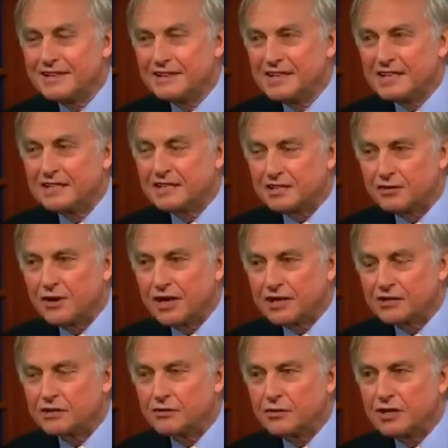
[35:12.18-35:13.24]
this is
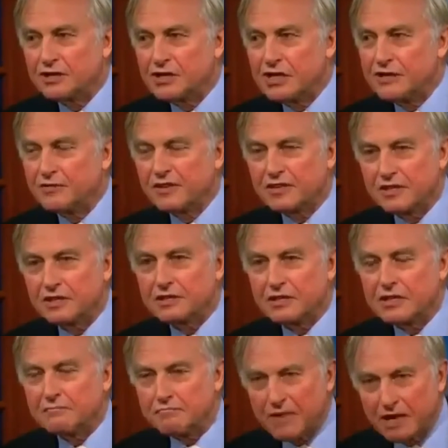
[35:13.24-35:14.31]
trying to achieve a certain
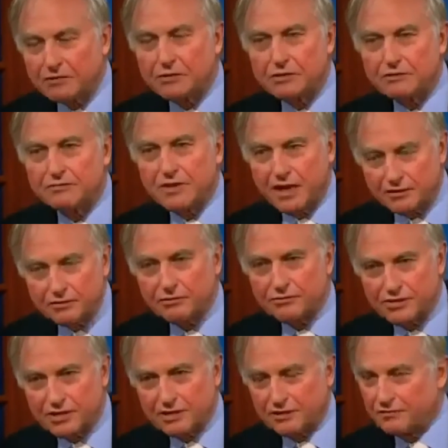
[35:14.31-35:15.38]
amount of natural
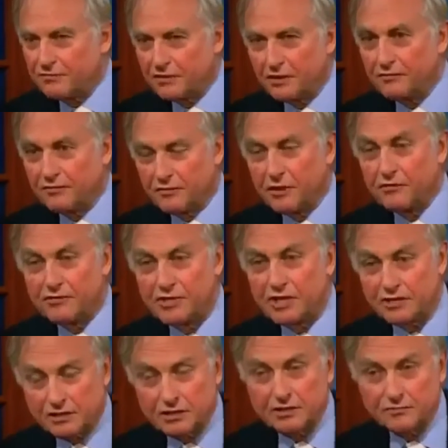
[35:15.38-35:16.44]
ju of, of, of,
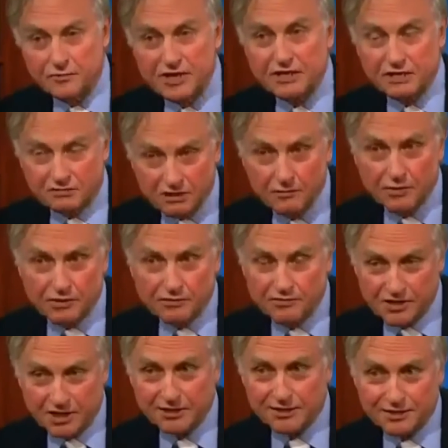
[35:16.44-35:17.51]
justice, of redistributive
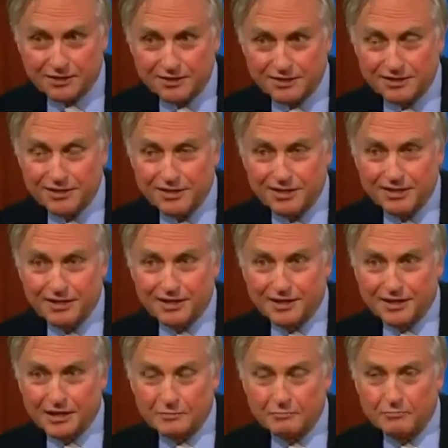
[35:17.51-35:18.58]
justice.
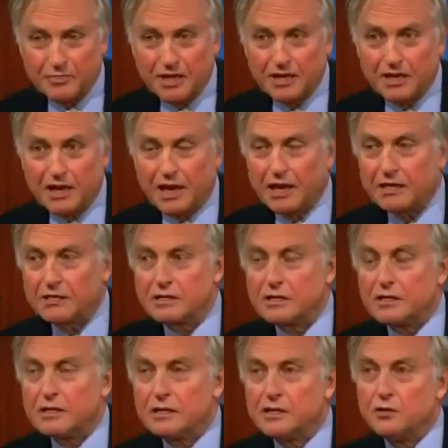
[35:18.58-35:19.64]
Um, and
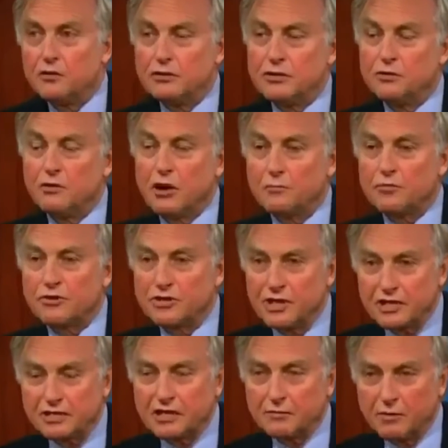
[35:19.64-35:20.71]
you, you are
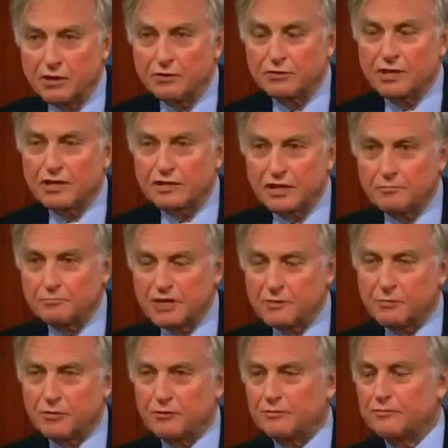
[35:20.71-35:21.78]
protesting when you say some
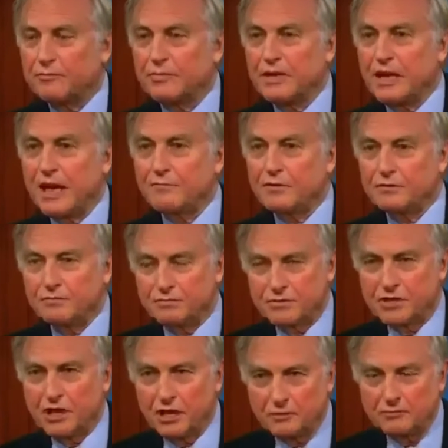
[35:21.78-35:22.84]
people have a
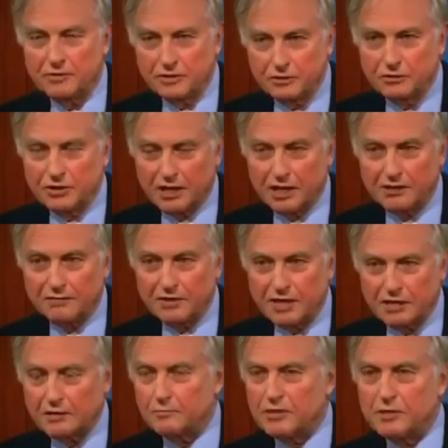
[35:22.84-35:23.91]
charmed, good life and
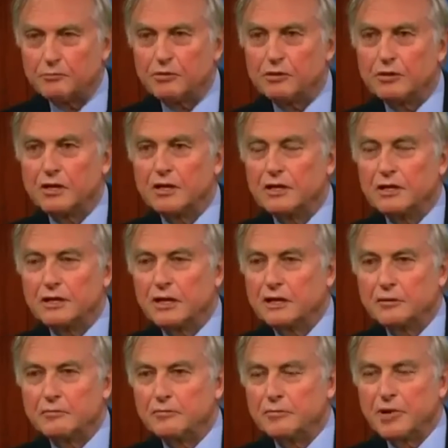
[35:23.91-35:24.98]
other people
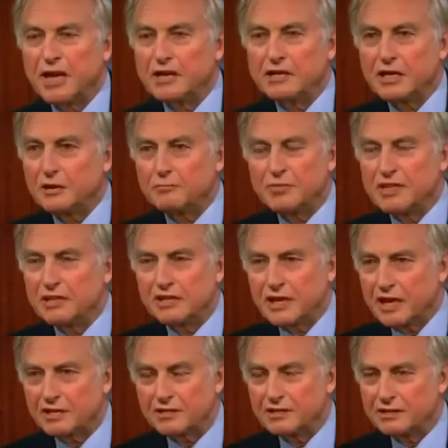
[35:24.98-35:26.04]
um, end up being
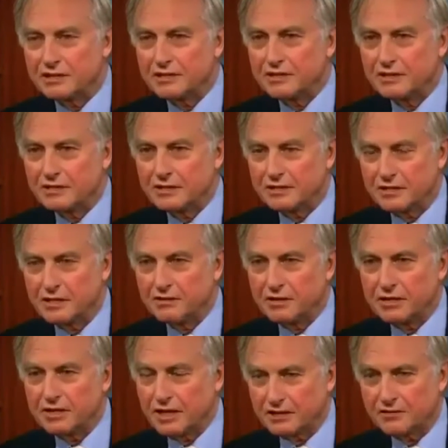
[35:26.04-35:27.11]
gassed in, in
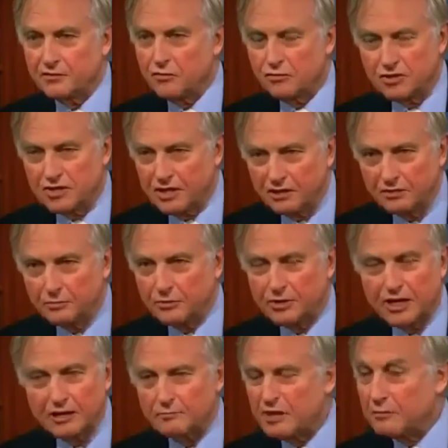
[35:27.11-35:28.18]
Syria. That's, of course, terrible.
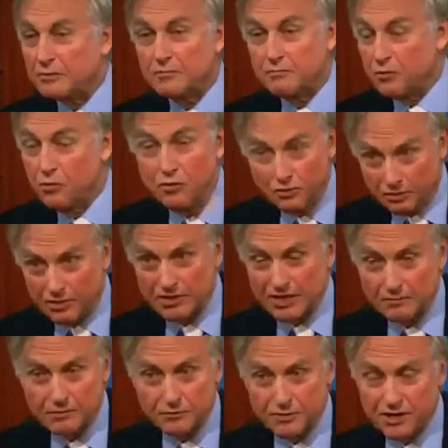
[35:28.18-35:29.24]
Other people are poor.
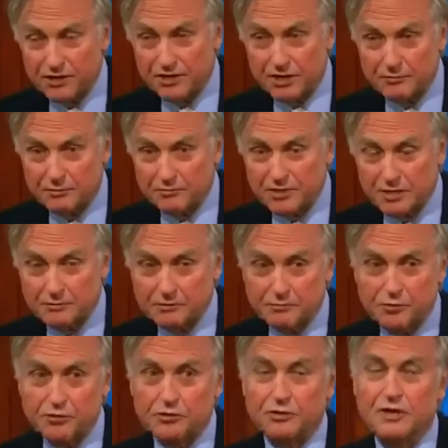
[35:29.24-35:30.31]
Some are rich, some are, some are
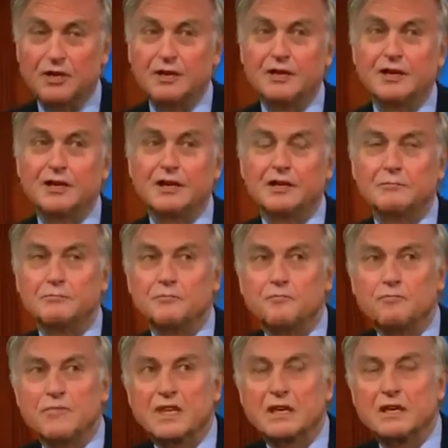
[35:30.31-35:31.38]
poor. Um,
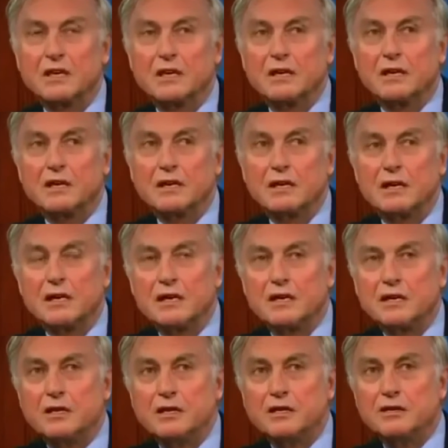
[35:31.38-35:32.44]

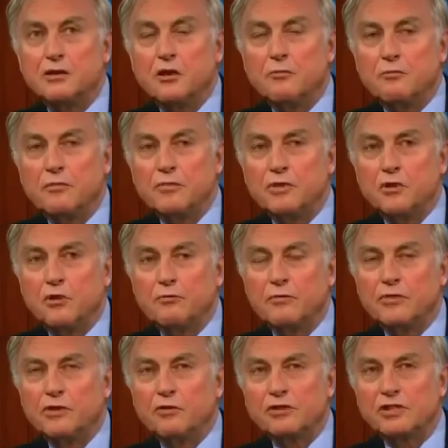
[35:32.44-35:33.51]
your, your,
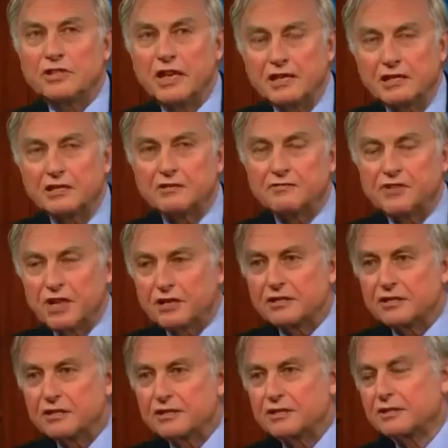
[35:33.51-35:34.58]
your sense of
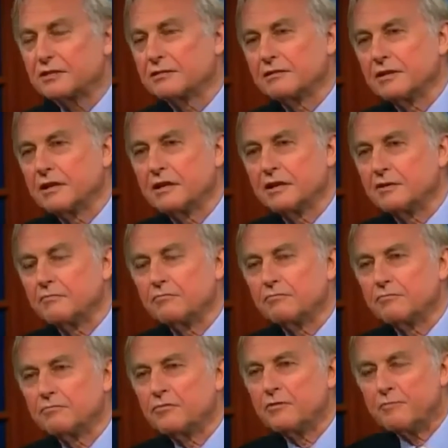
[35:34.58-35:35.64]
justice uh,
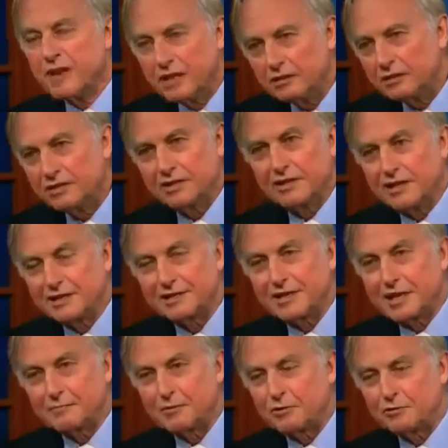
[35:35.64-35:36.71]
rebels against
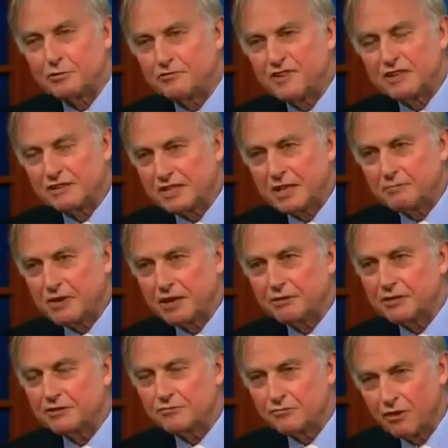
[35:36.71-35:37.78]
that because you feel somehow
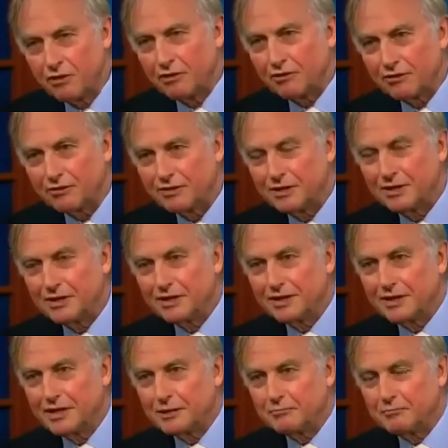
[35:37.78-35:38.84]
it's wrong.
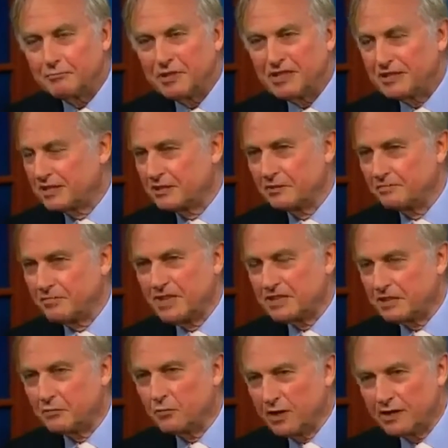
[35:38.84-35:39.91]
Um, but it's the, it's
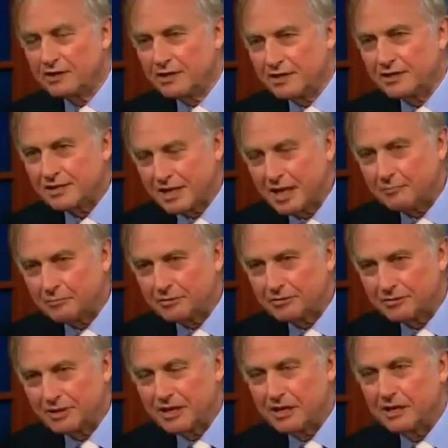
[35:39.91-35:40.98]
the way things
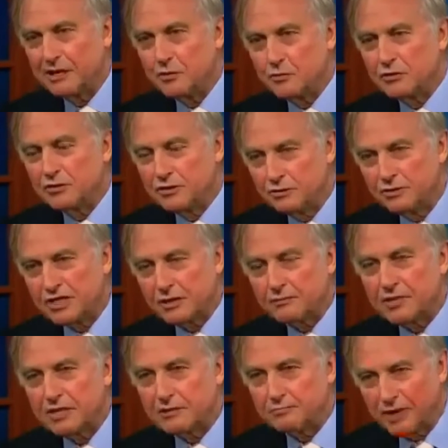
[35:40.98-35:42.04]
happen. You can do
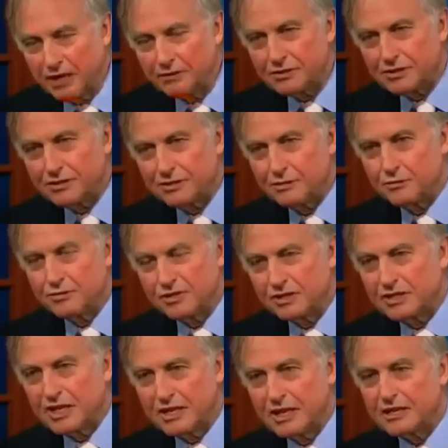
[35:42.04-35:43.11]
something about it. You can
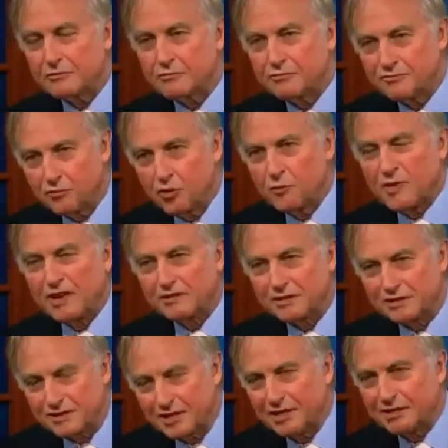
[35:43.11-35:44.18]
say, let's reform our
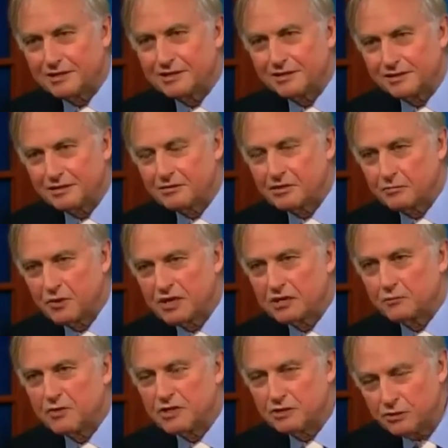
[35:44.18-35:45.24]
society in such a way
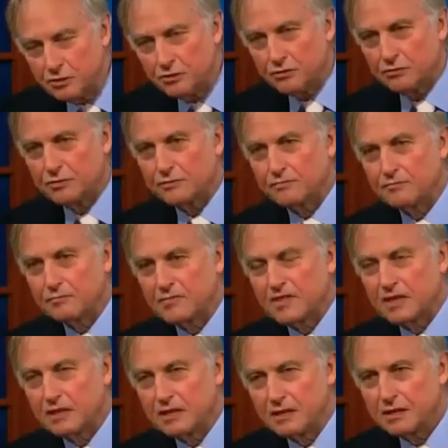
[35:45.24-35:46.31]
that we do
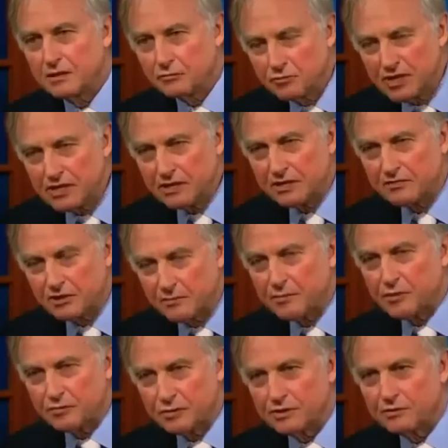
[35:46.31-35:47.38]

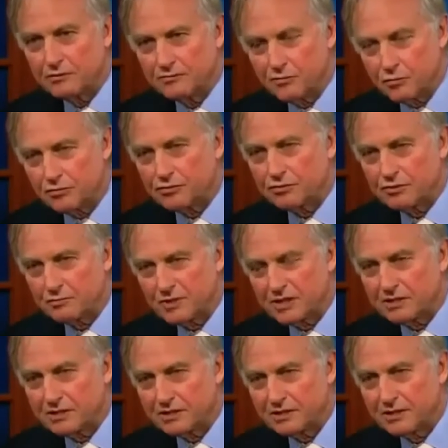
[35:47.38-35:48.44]
redistribute the good fortune a
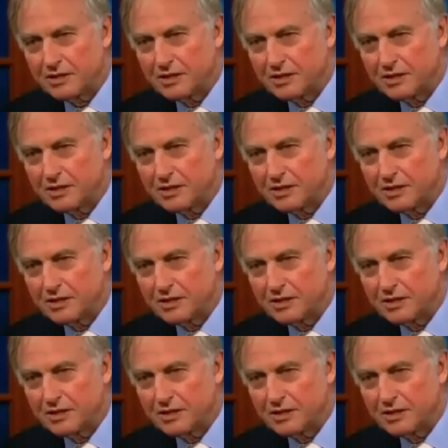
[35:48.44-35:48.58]
bit.